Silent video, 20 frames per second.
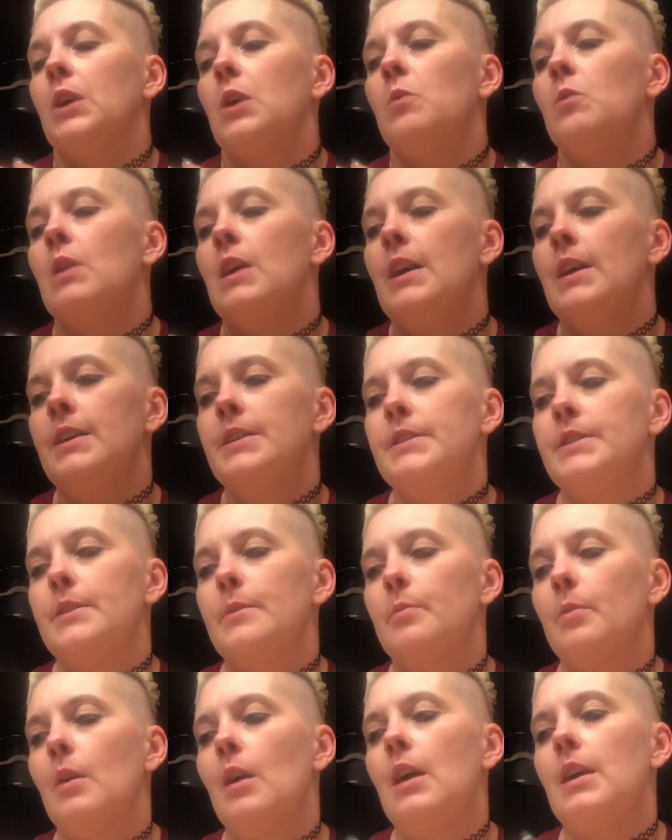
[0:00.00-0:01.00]
What is
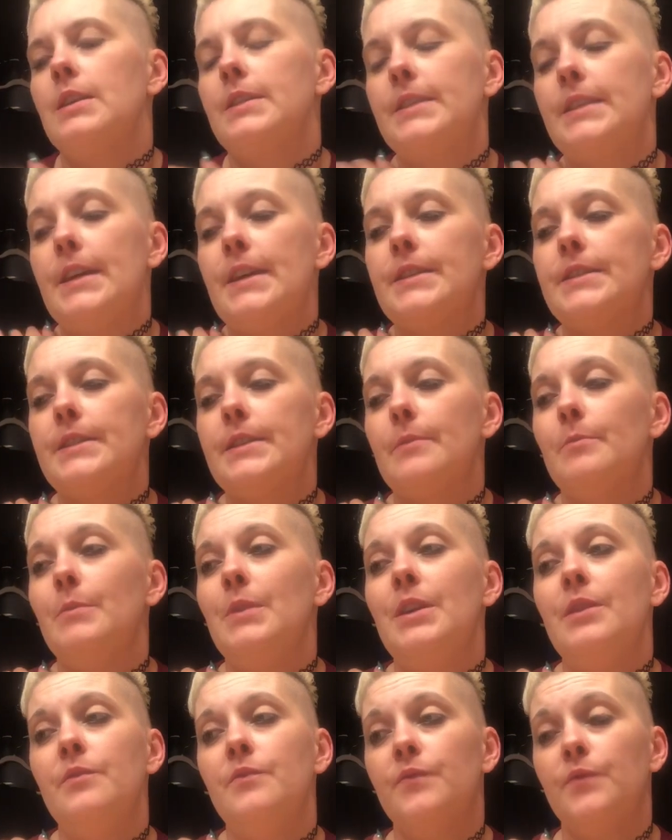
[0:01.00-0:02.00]
the process
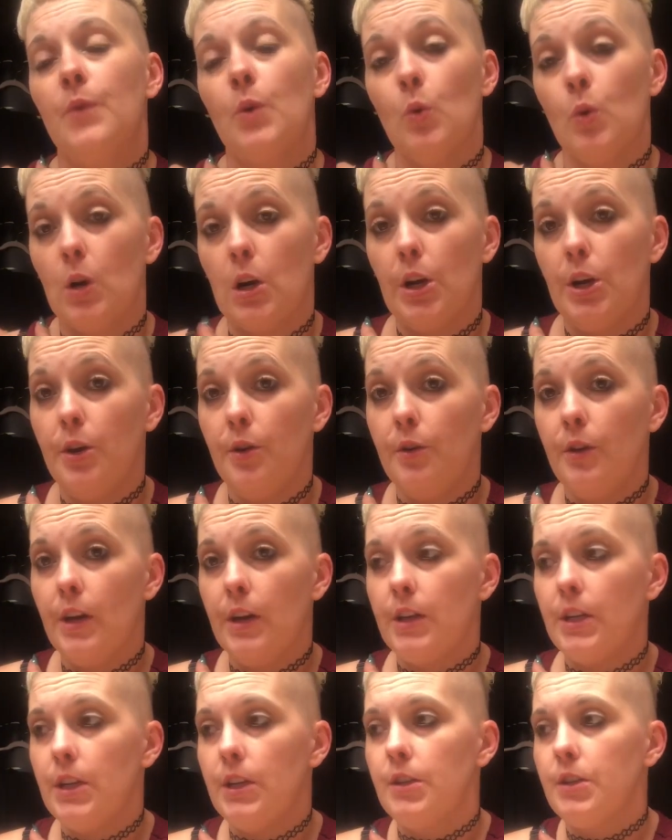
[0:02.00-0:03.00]
before you
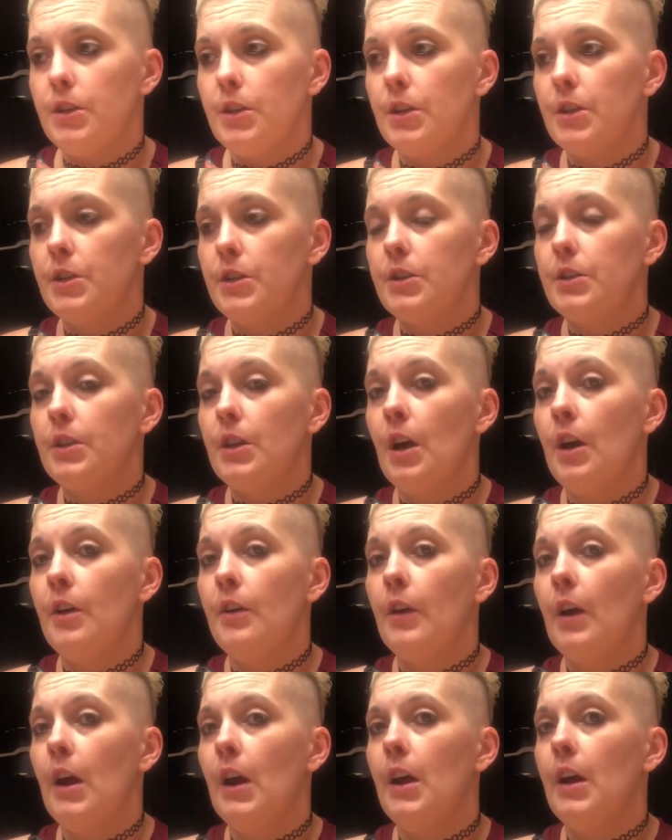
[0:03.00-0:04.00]
get dentures?
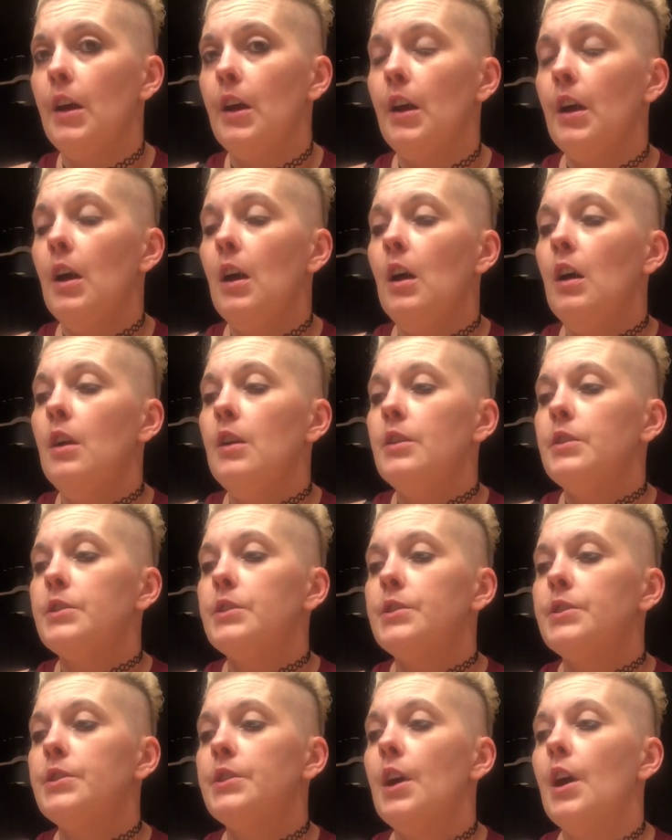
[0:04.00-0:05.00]
Okay,
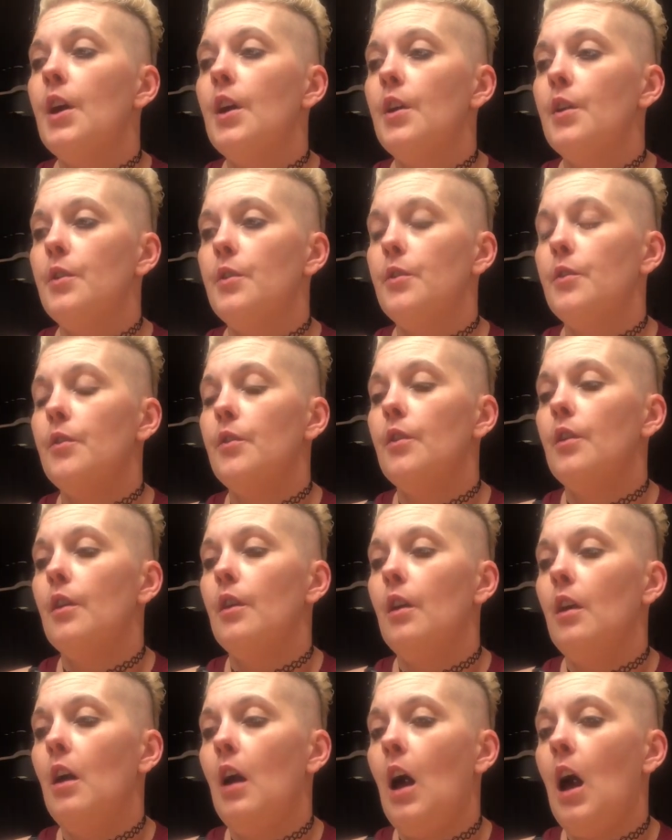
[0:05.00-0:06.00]
so
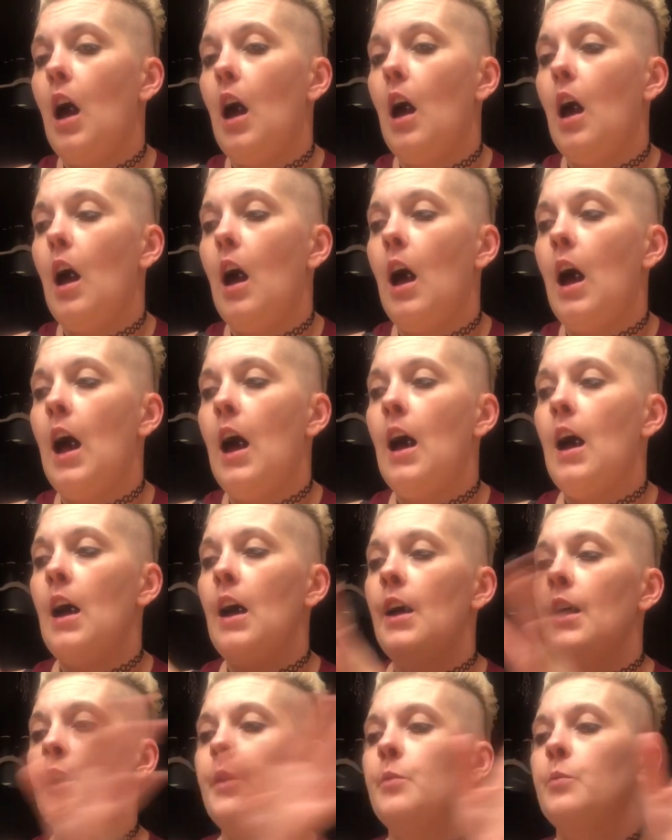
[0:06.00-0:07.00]

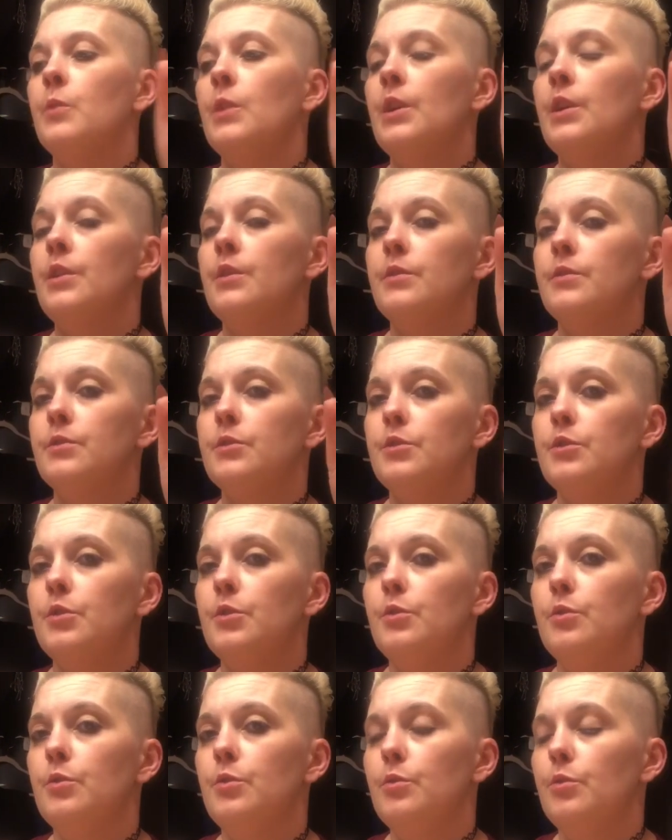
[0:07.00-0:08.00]
I went
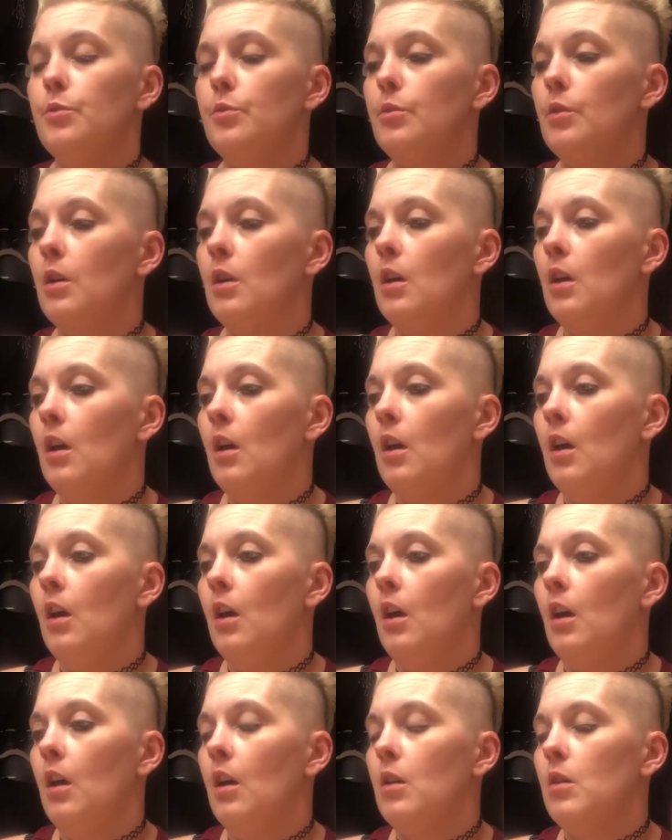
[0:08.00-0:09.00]
to
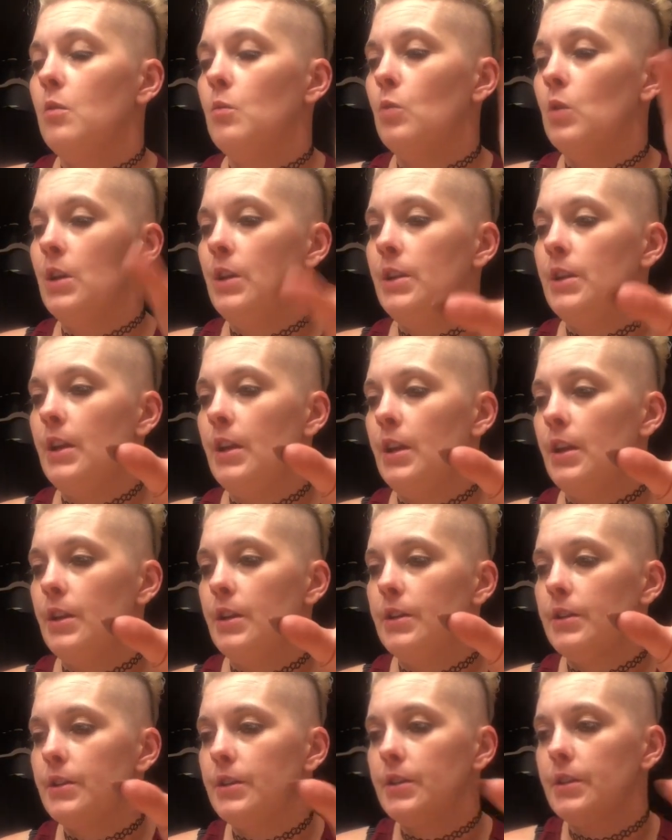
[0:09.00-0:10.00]
one
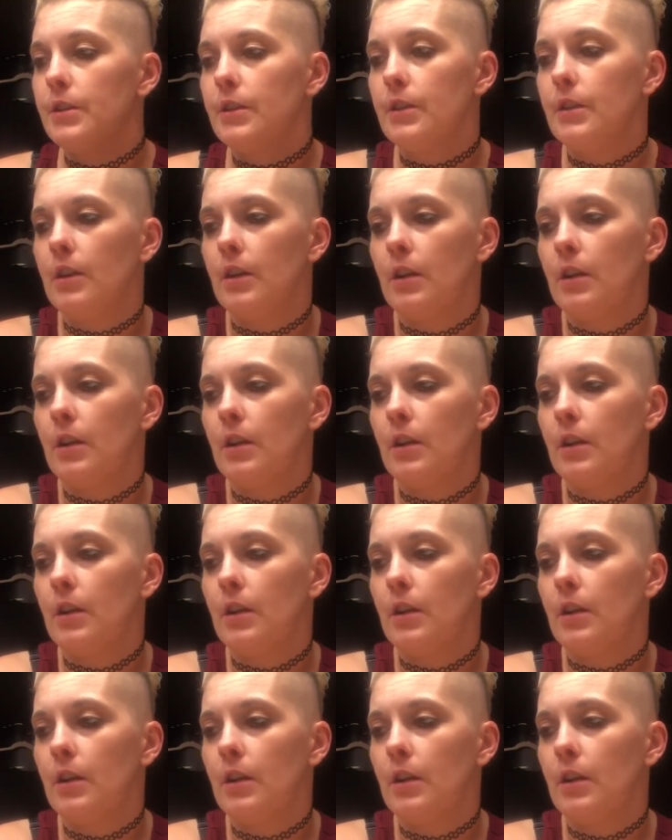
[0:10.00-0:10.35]
dentist